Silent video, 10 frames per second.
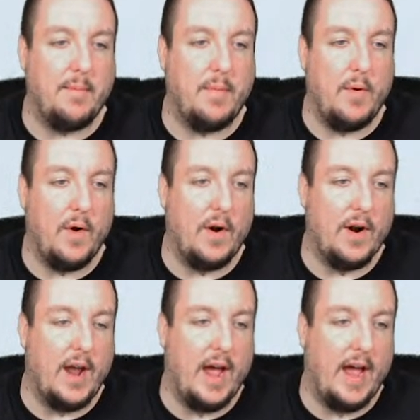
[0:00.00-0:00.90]

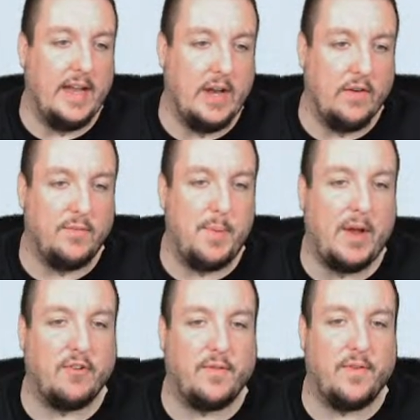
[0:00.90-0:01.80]
more, uh, you know,
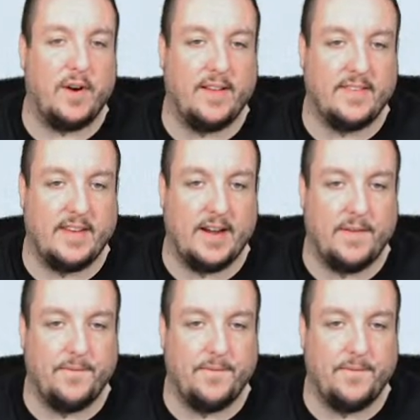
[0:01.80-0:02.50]
special for us here.